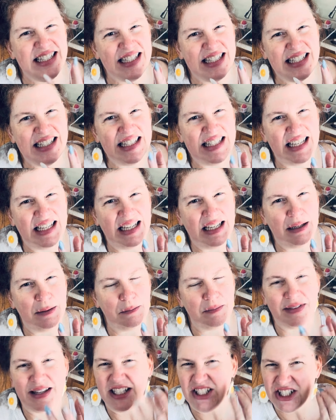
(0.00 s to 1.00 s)

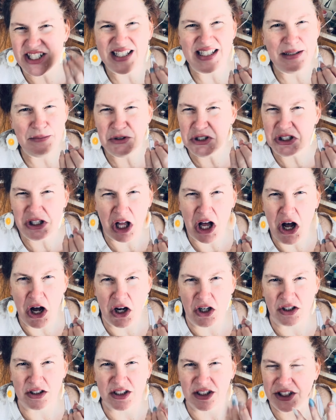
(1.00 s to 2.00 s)
seemed
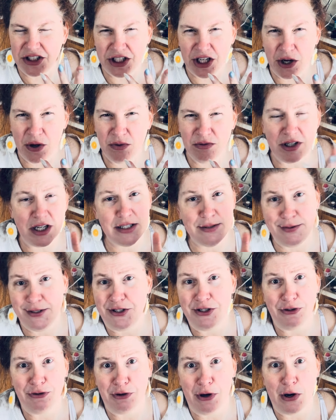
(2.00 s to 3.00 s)
clogged, you know, not to be
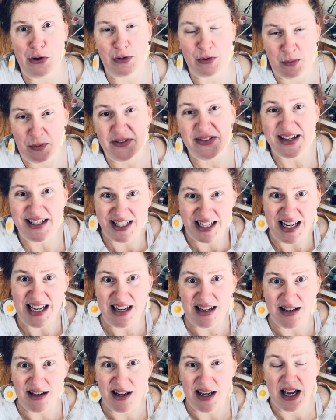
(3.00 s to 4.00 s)
too gross, but they
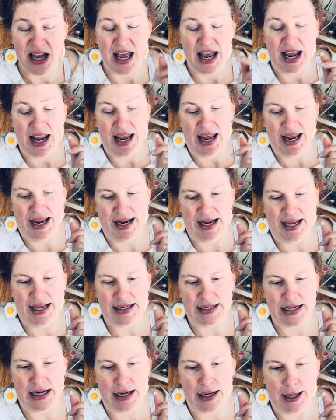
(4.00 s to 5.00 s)
did.
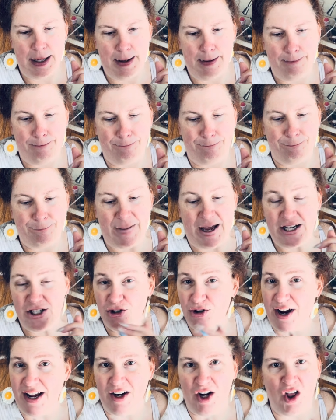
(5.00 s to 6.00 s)
And I
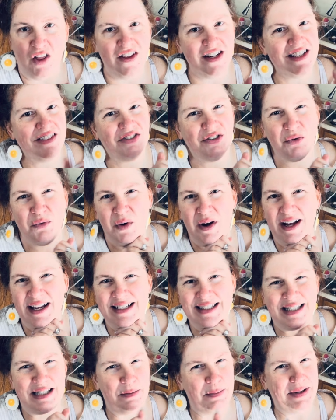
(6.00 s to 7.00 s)
tried all the different
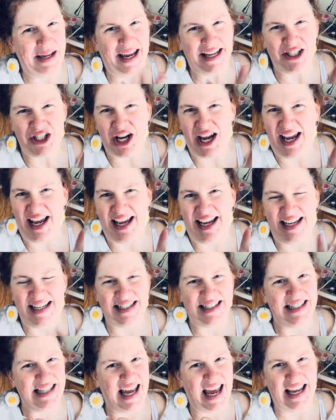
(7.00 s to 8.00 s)
ones, the
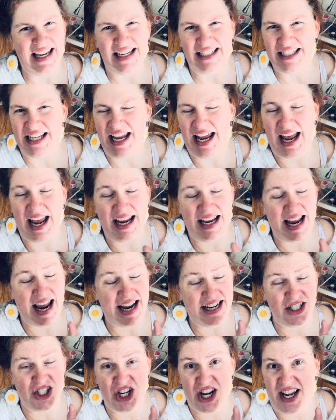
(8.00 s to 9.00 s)
BHAs, the
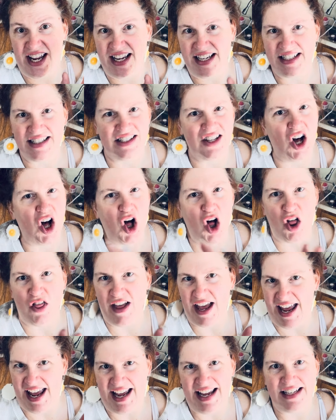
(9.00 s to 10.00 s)
AHAs, all
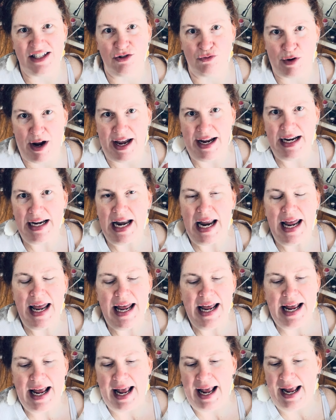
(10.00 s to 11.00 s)
the A's, right?
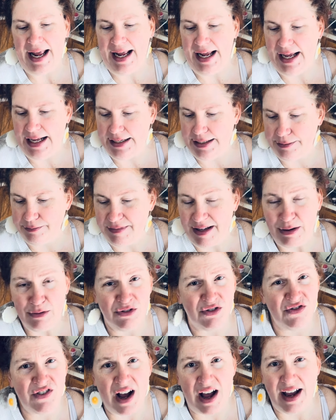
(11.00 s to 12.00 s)
And they're
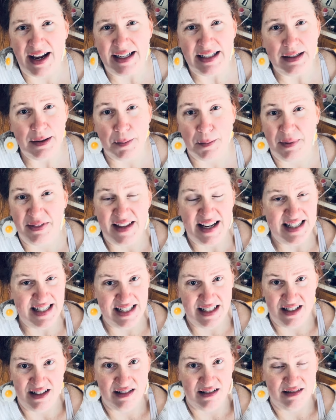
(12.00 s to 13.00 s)
fine, but they
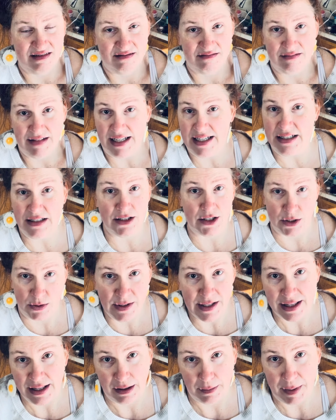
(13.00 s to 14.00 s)
didn't do
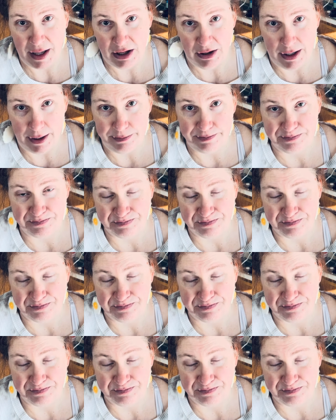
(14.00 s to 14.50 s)
anything about it.